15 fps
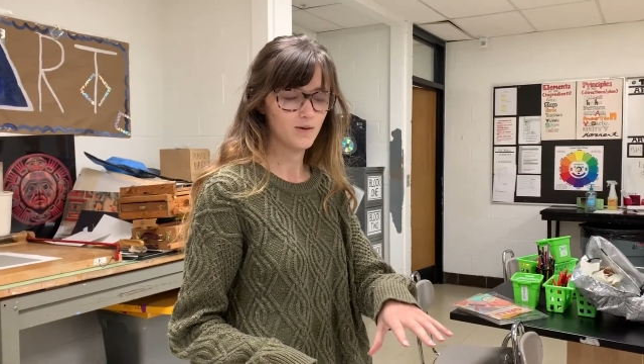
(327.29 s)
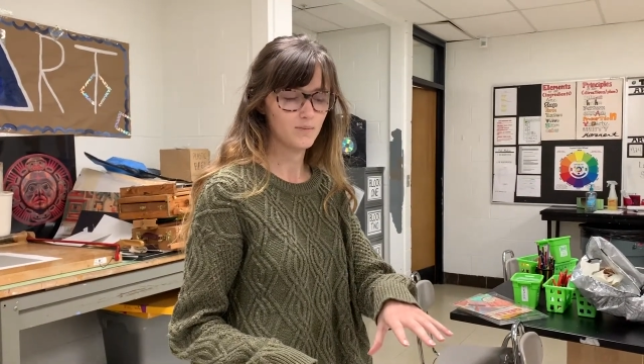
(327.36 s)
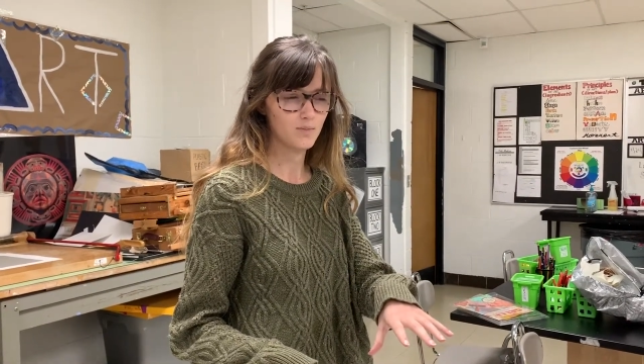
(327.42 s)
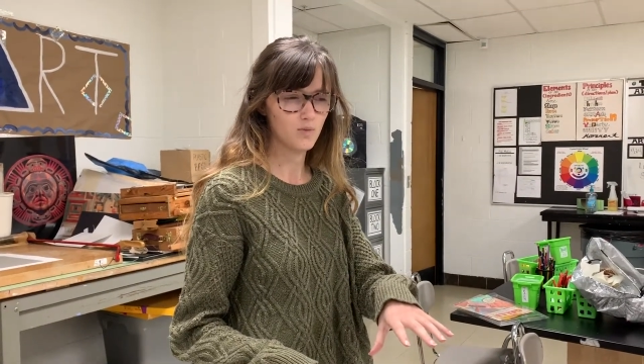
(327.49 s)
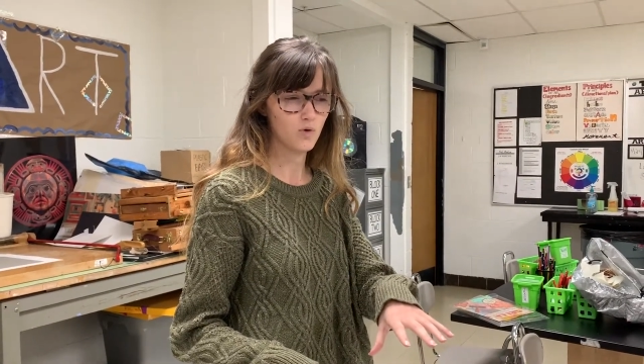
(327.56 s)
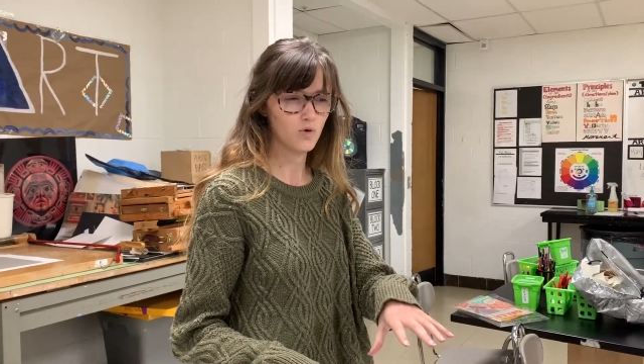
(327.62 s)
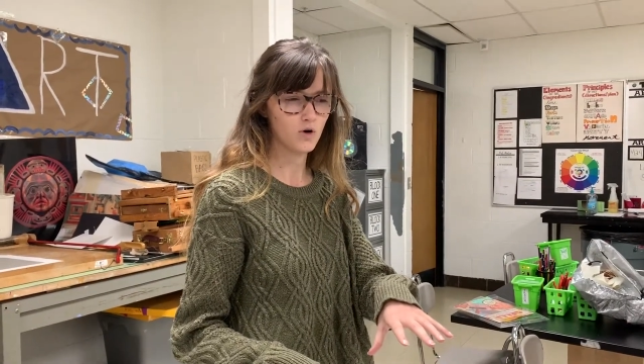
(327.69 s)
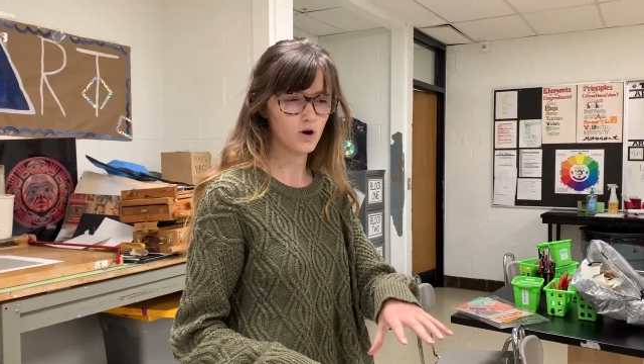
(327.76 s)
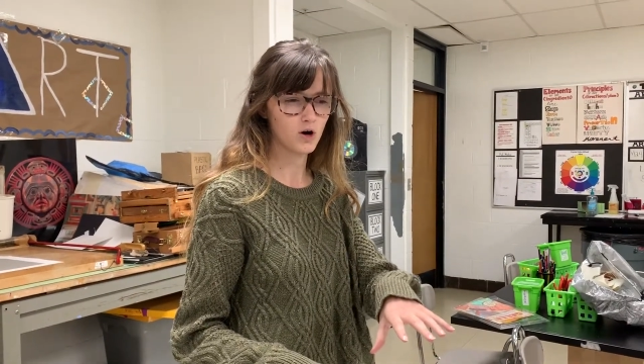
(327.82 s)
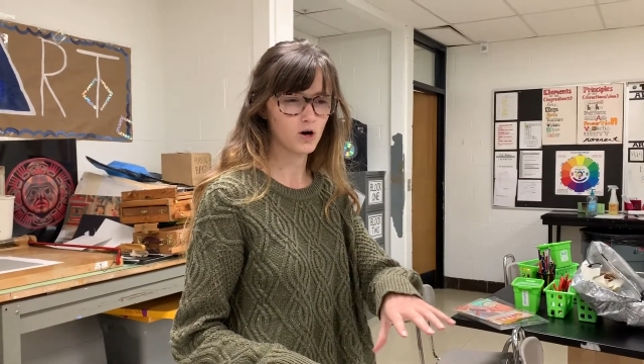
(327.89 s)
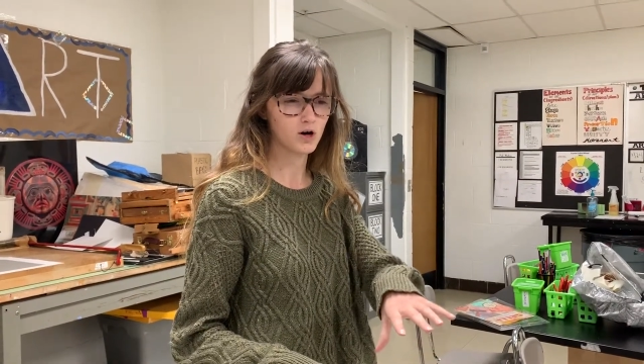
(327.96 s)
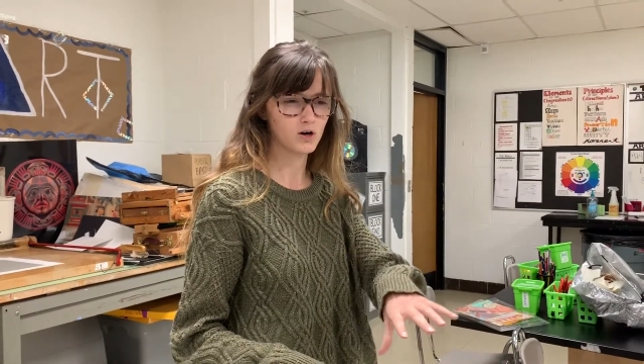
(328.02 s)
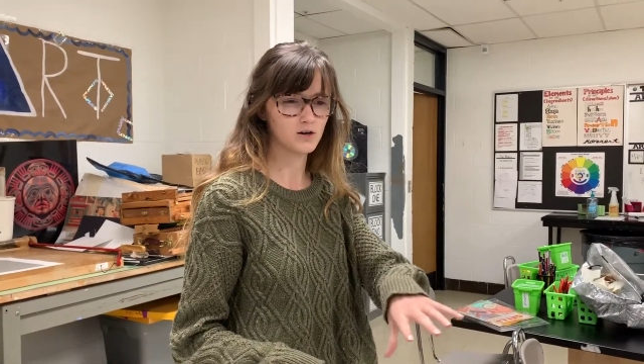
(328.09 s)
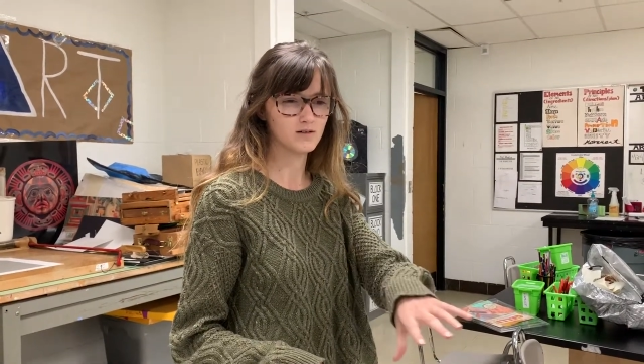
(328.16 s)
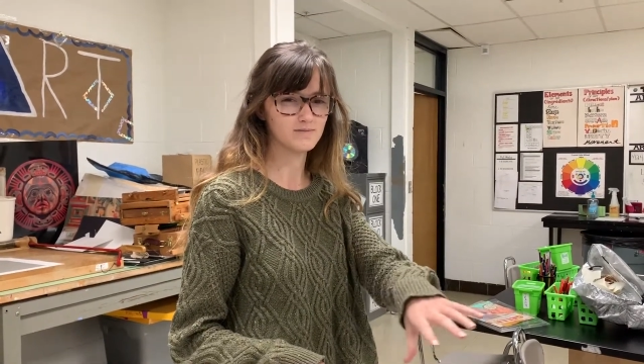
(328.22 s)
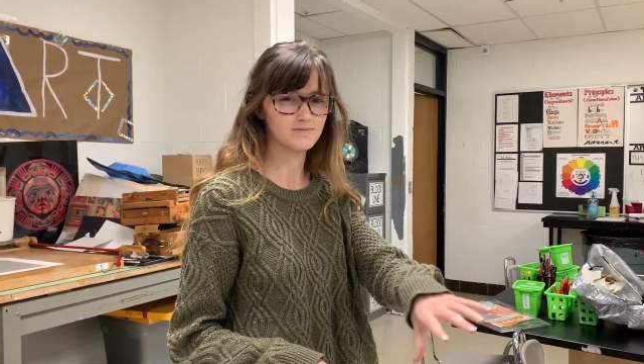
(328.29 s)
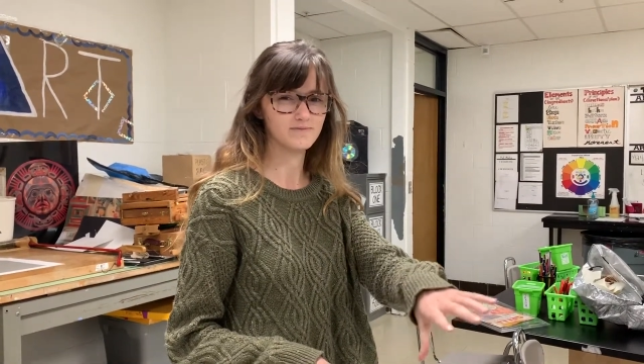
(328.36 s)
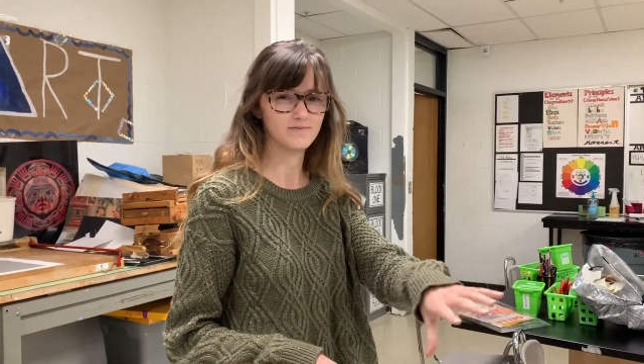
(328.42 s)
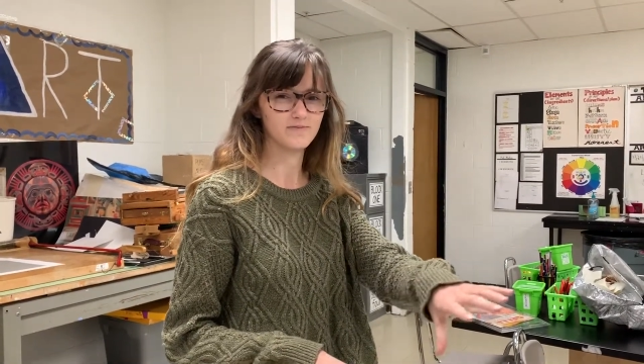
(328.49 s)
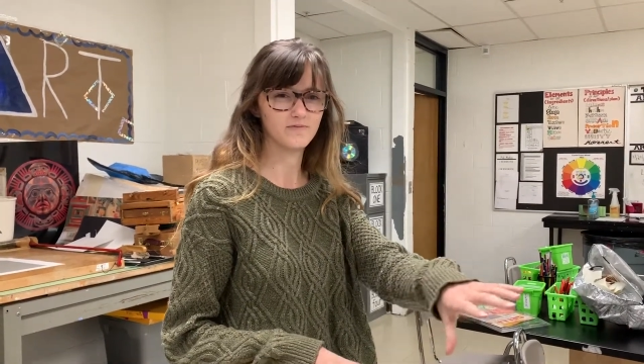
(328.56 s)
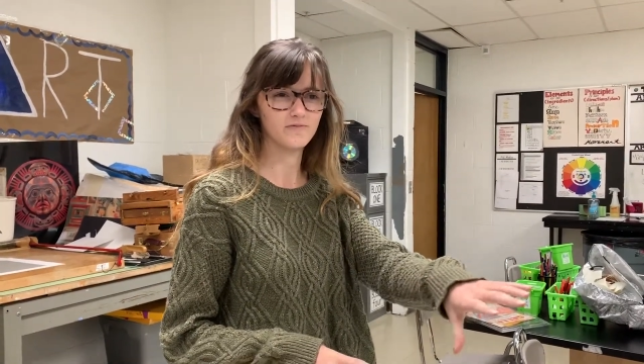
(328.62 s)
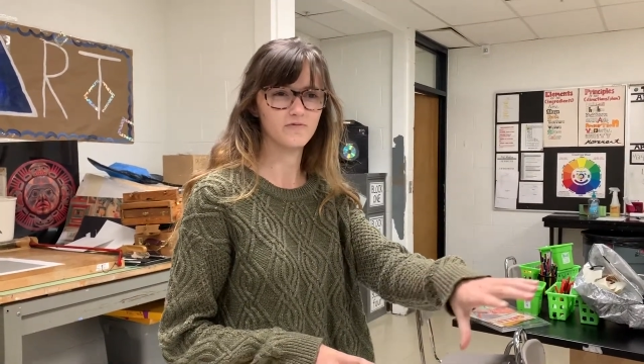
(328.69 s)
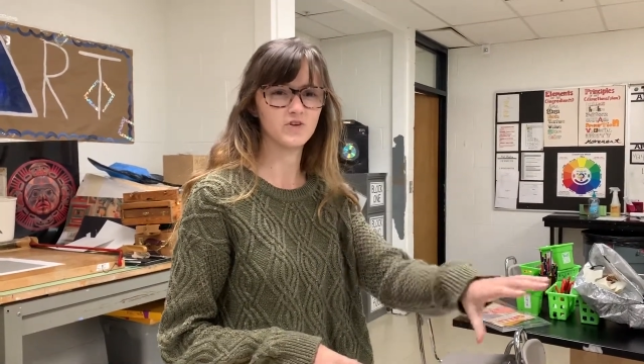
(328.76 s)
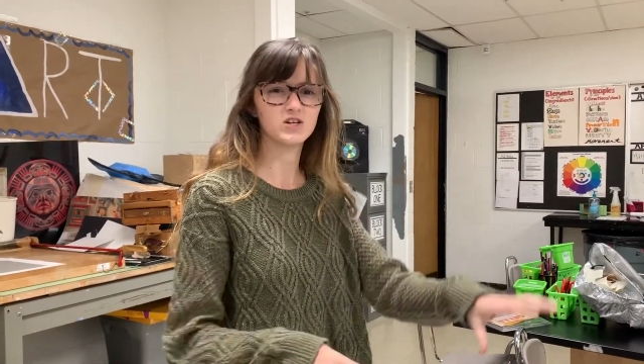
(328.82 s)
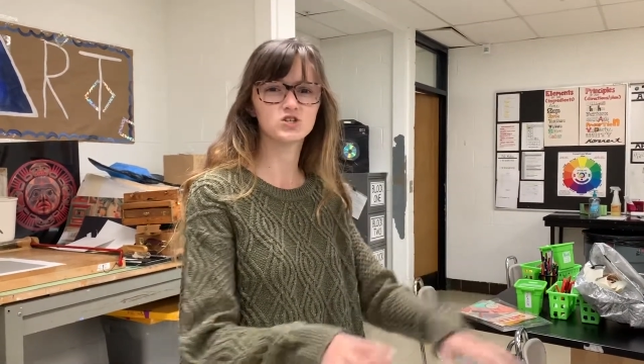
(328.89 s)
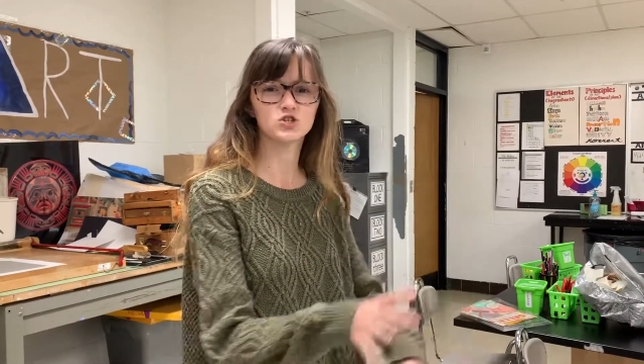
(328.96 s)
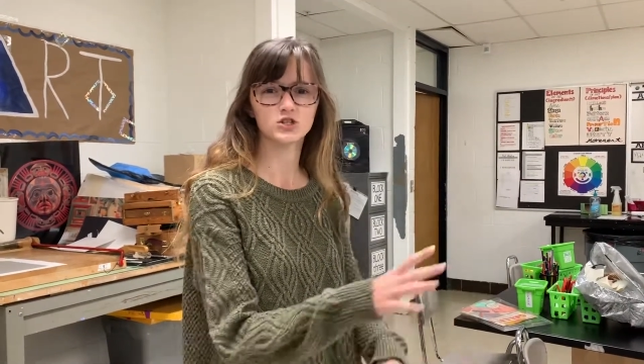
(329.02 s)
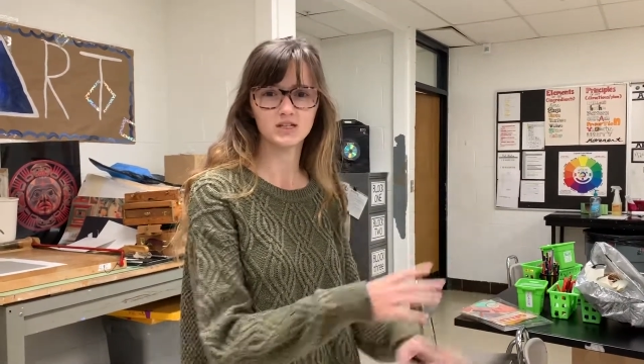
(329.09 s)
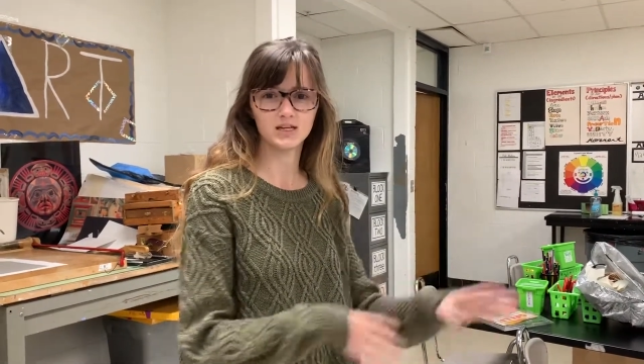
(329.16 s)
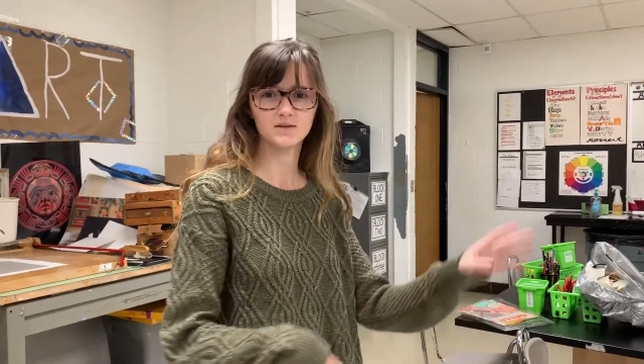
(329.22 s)
more
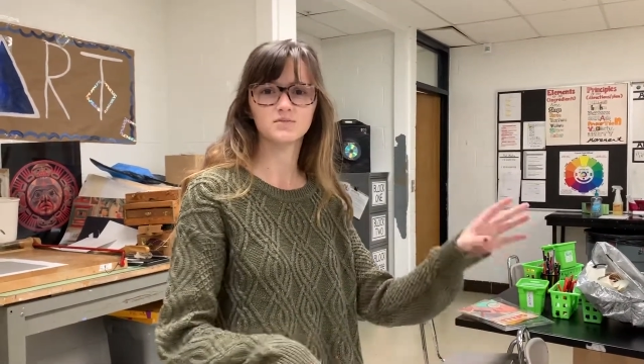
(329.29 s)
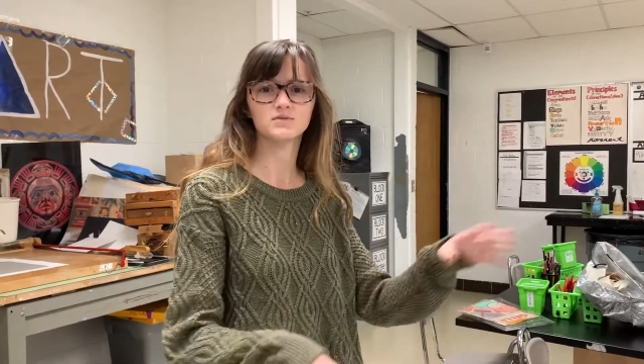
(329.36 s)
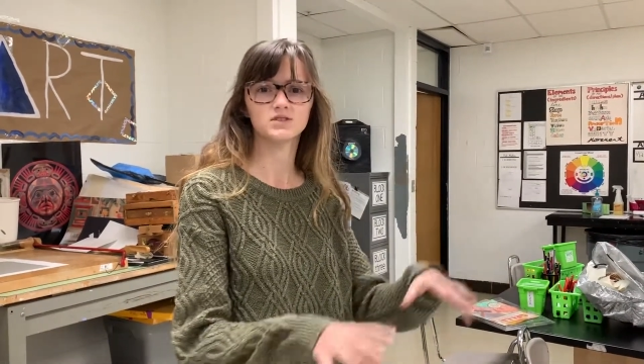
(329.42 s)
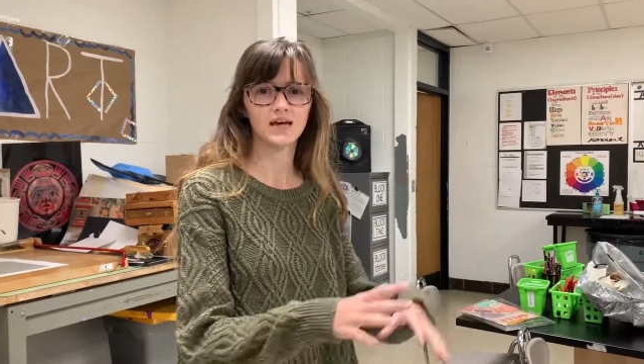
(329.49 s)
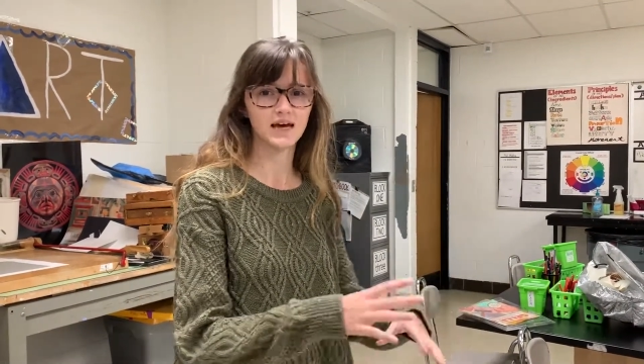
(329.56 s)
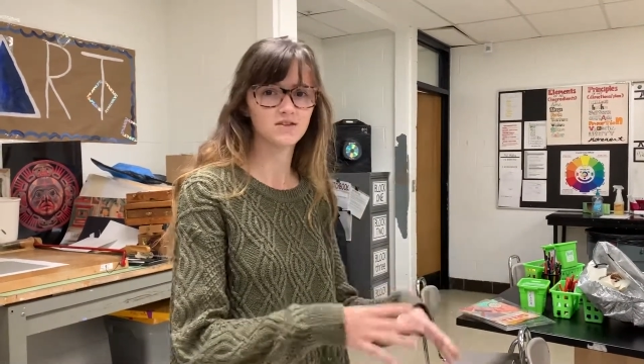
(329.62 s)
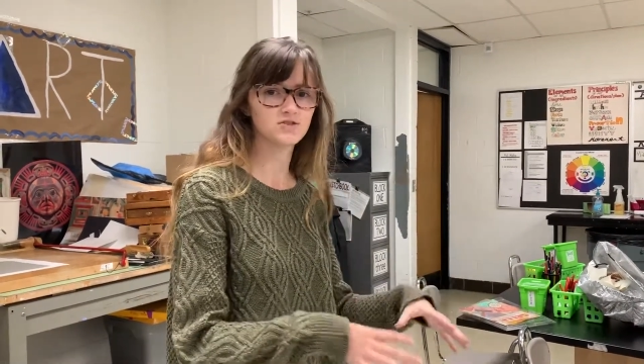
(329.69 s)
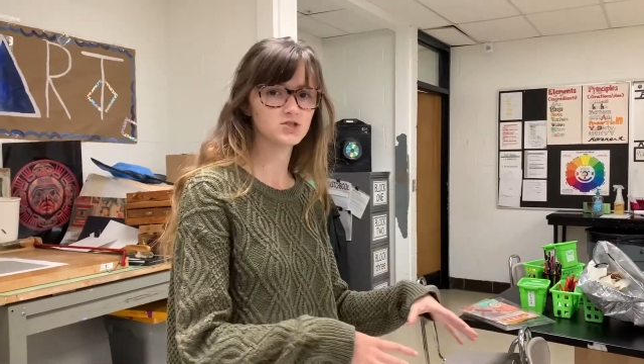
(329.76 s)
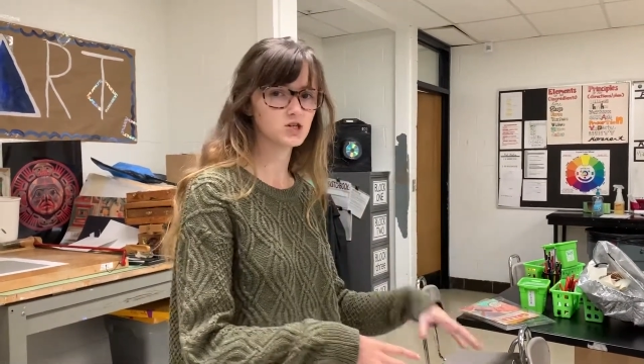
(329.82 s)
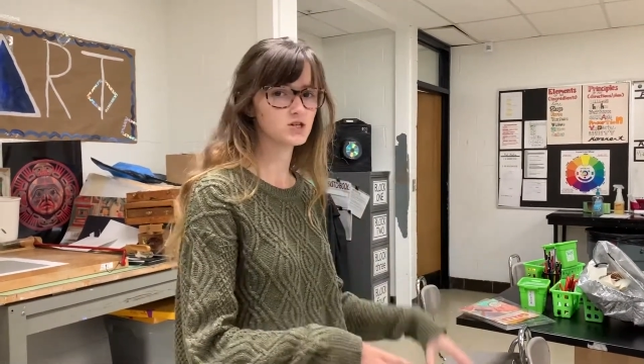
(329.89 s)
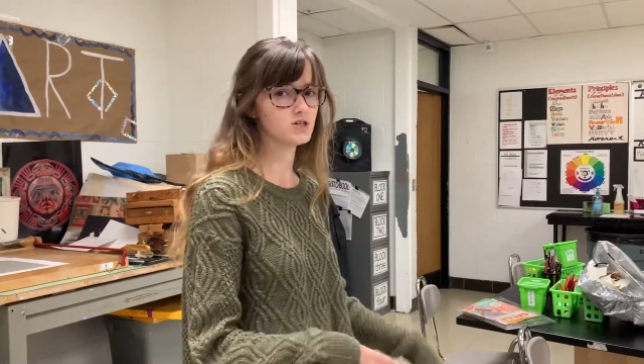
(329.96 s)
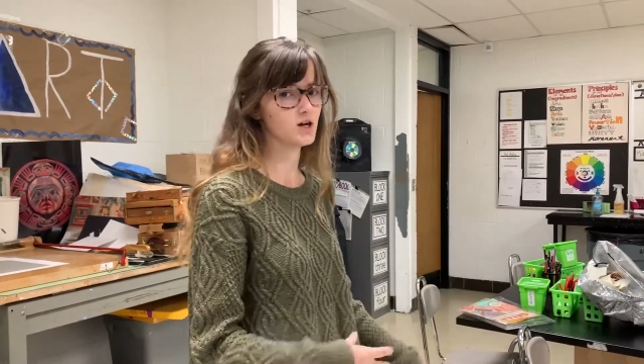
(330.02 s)
visually textured,